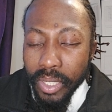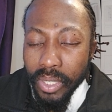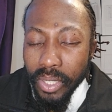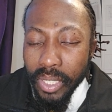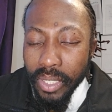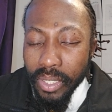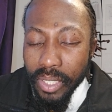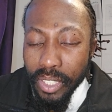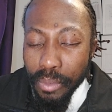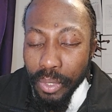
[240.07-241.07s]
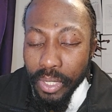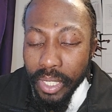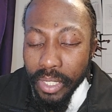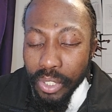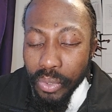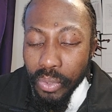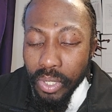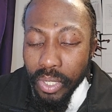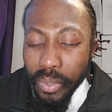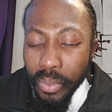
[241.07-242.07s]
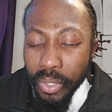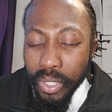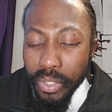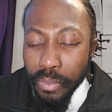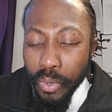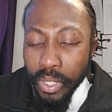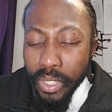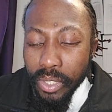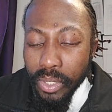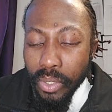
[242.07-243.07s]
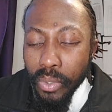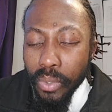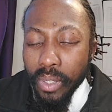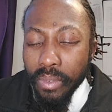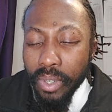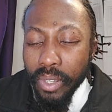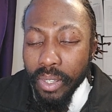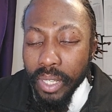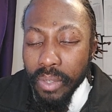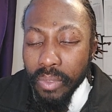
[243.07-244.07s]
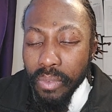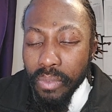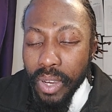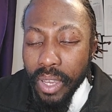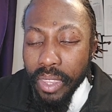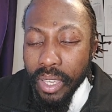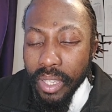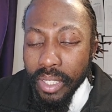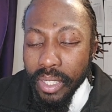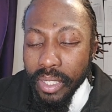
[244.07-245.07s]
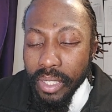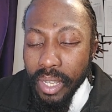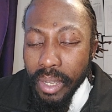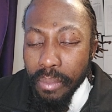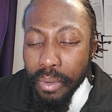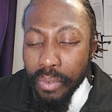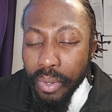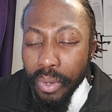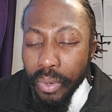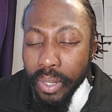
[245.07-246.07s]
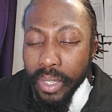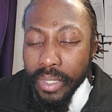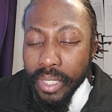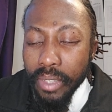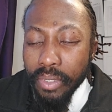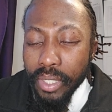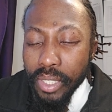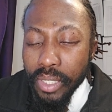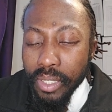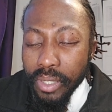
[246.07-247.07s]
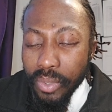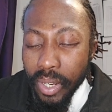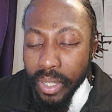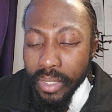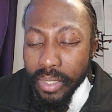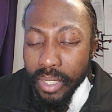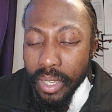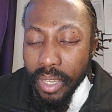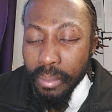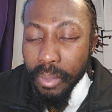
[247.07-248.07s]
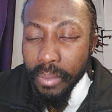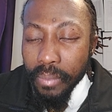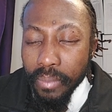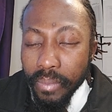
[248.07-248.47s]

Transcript: So lead us in spirit and in truth in your word this morning to the glory of God our Heavenly Father, in the name of our Lord and Savior Jesus Christ. Amen.